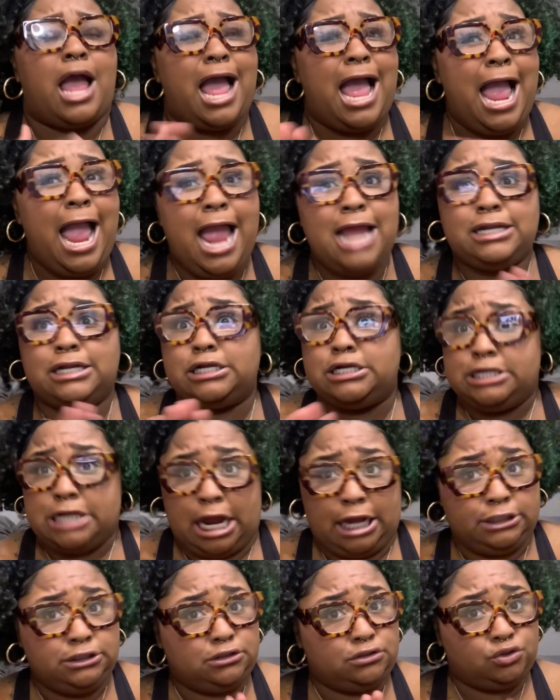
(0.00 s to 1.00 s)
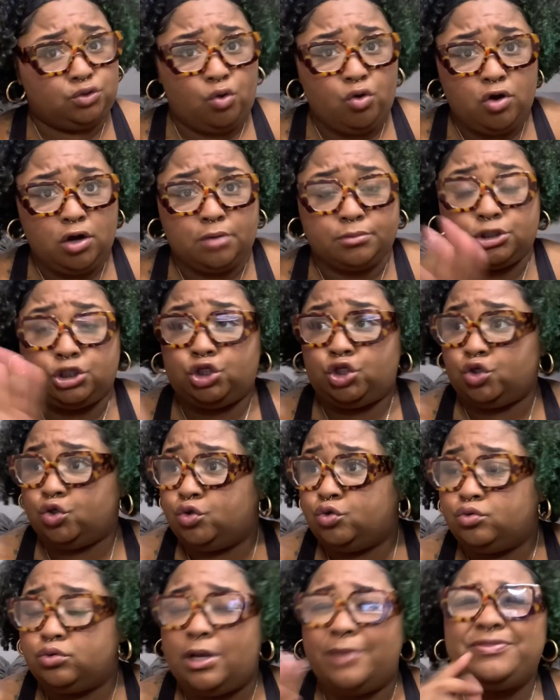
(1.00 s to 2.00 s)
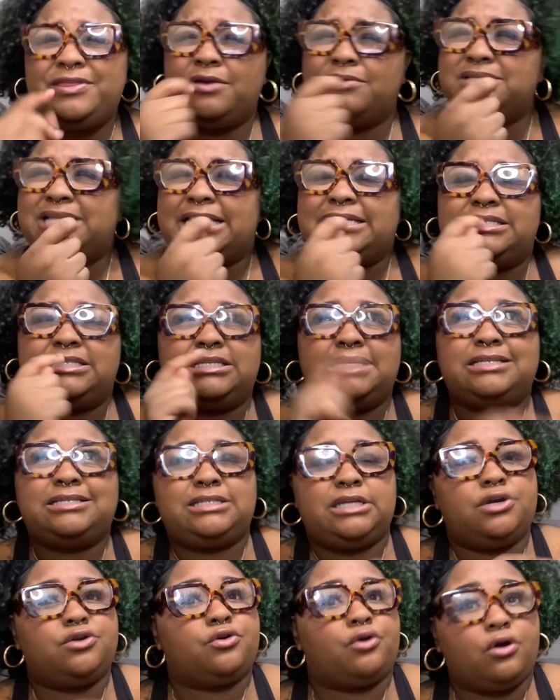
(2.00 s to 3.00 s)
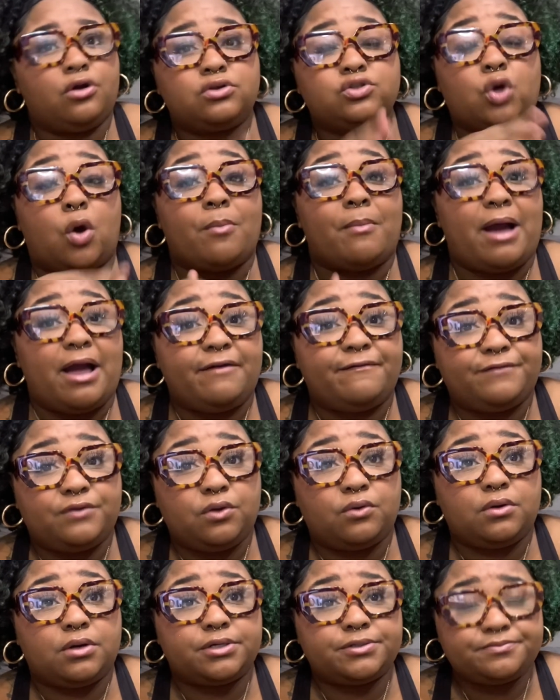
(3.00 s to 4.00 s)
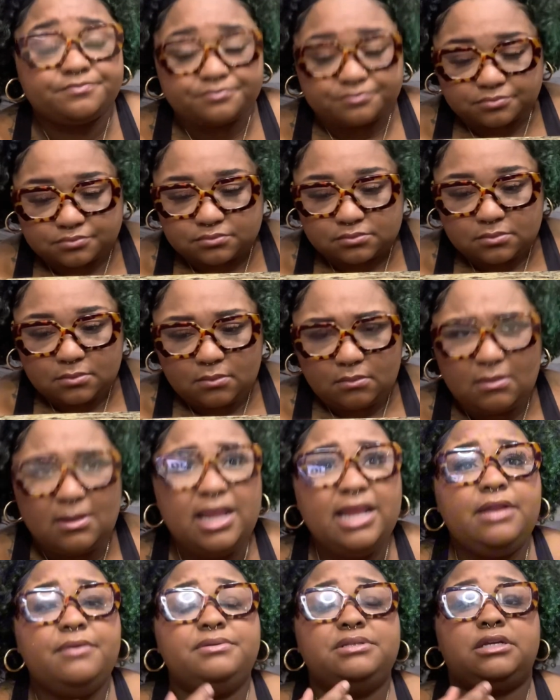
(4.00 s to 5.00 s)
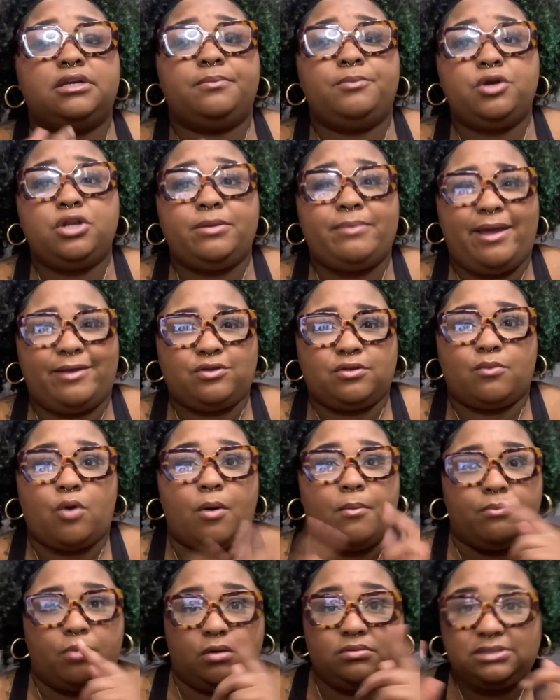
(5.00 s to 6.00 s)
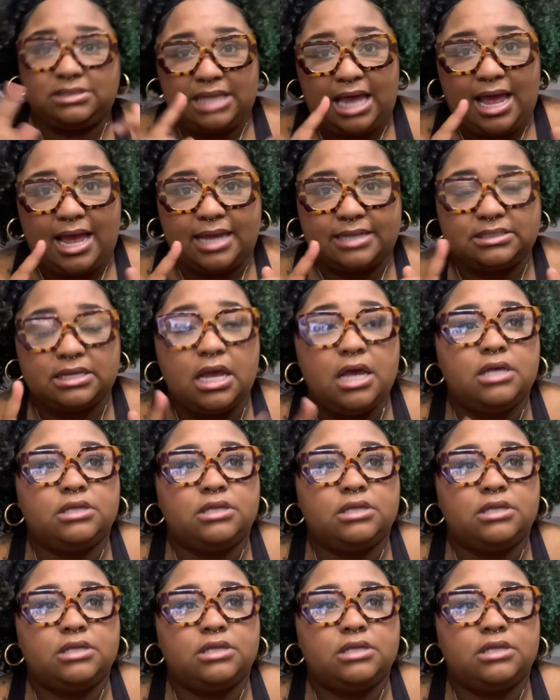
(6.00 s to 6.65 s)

I had a nice dorm, cute. I think it was like 16 girls on my floor, and it was a community bathroom on both sides.